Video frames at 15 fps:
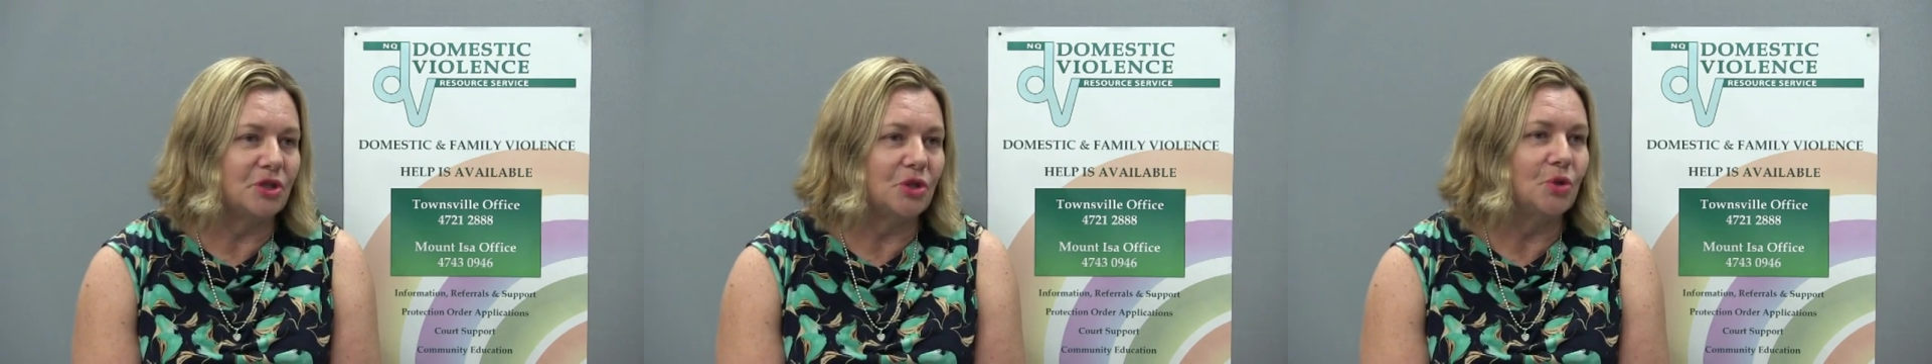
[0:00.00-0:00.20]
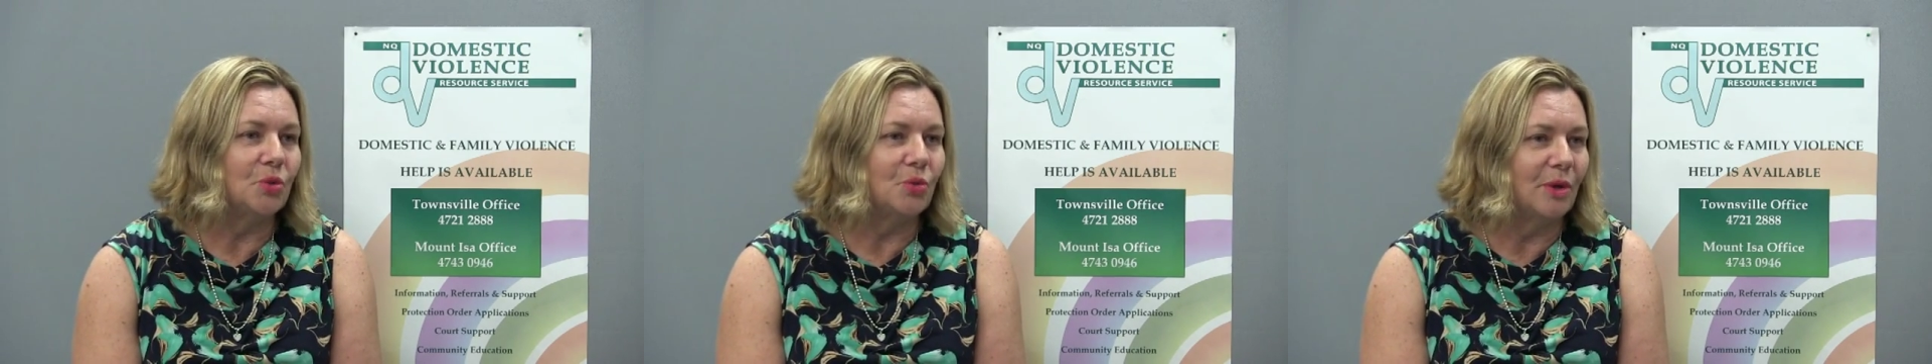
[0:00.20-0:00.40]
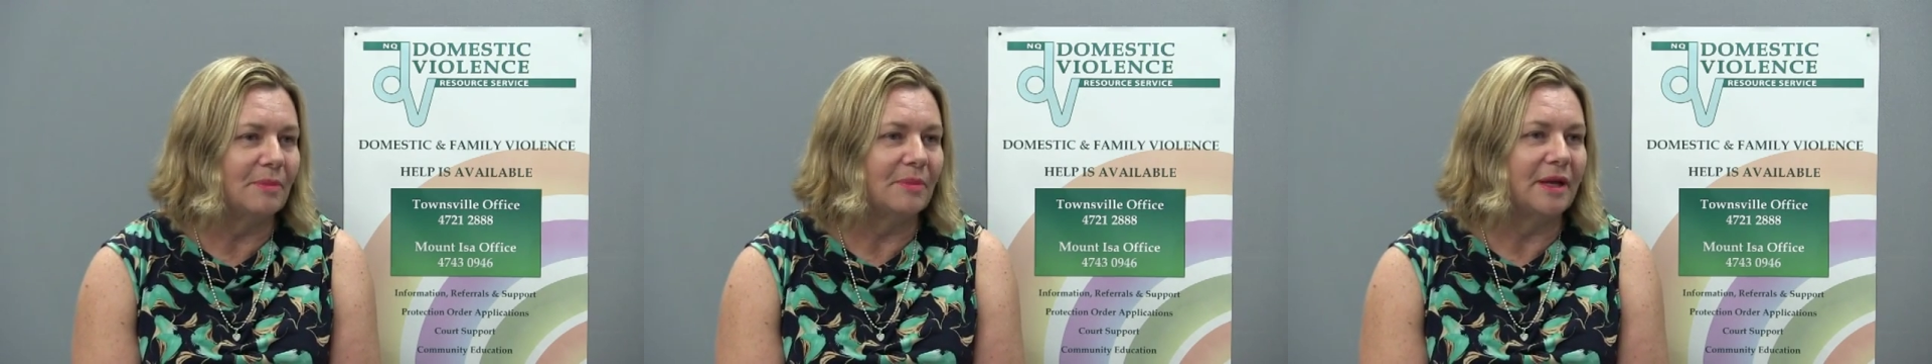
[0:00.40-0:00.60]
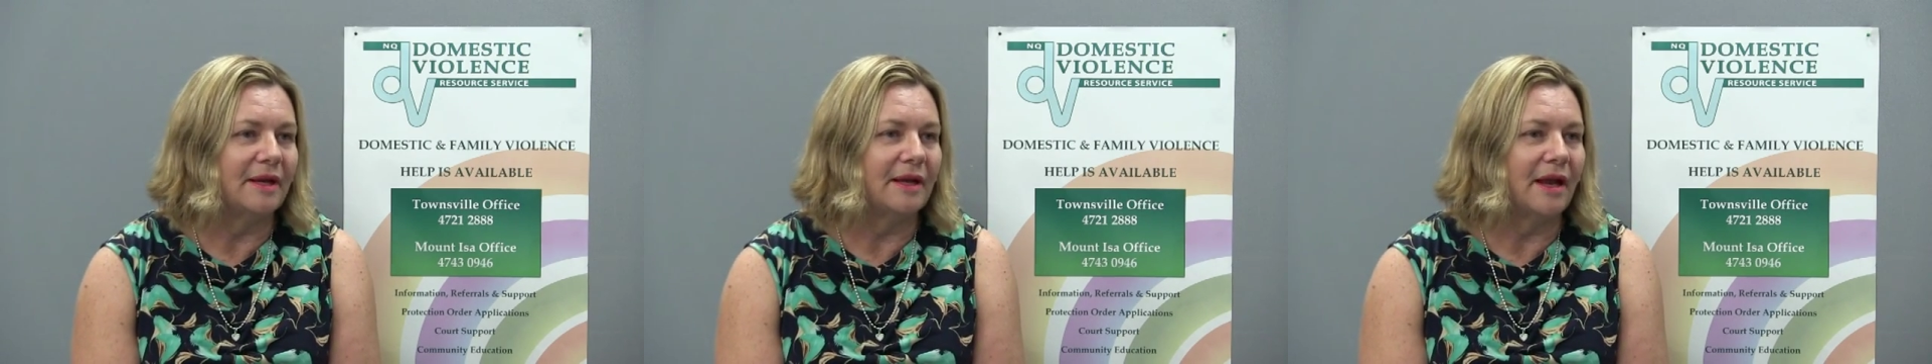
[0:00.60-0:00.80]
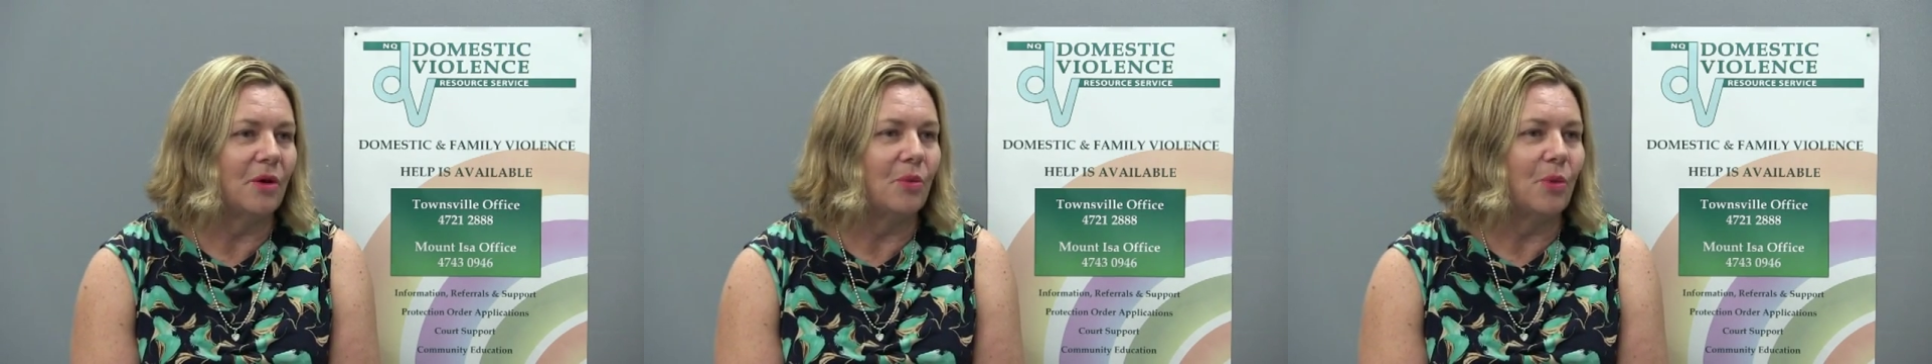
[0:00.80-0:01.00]
two
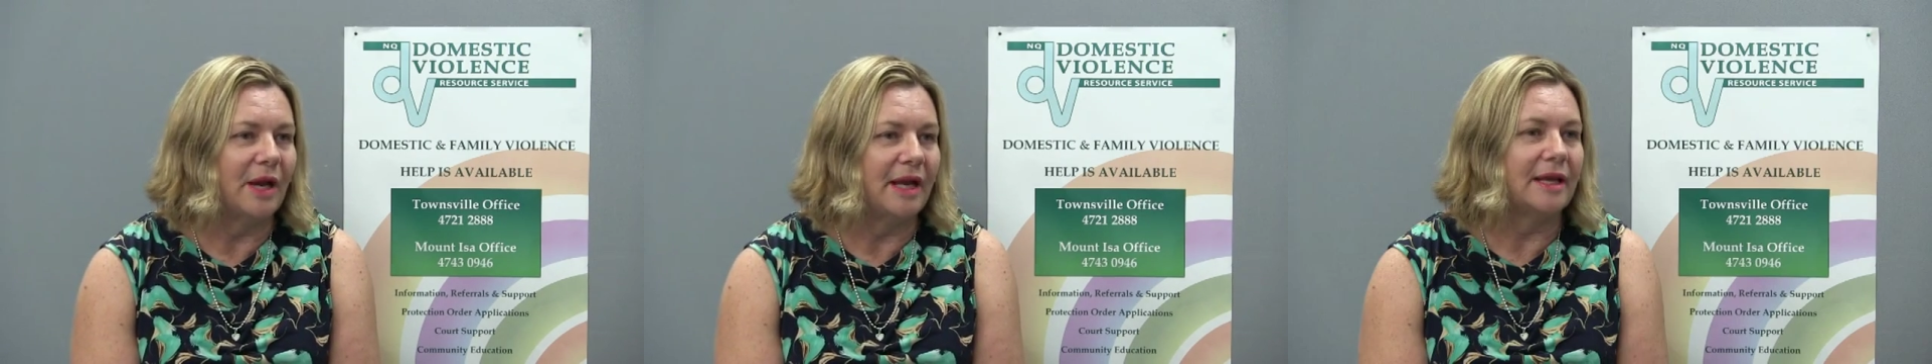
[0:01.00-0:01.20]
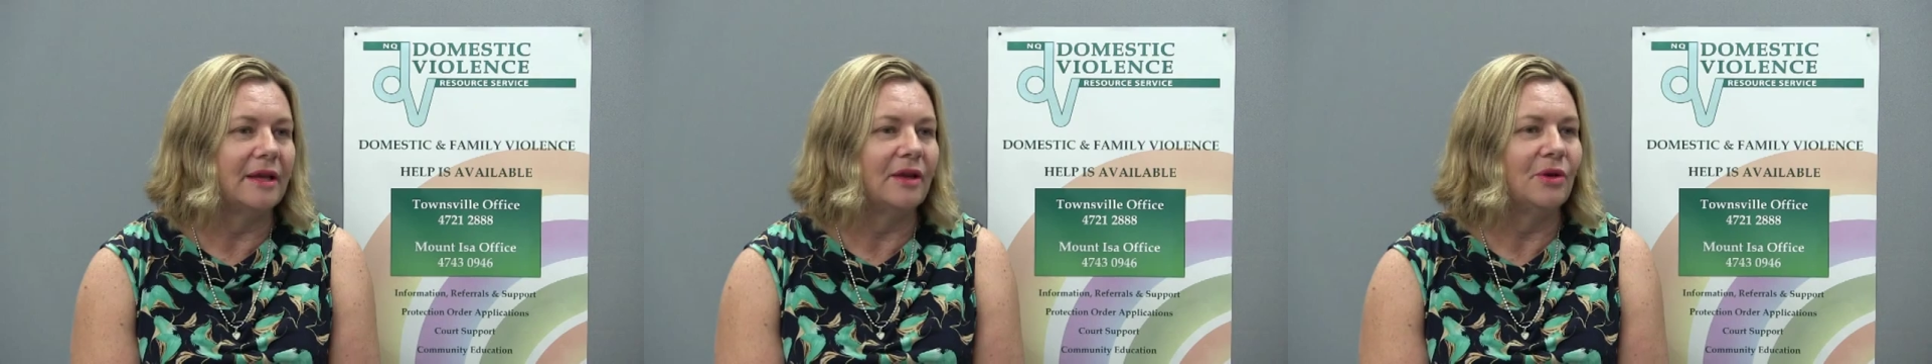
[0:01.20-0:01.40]
women a week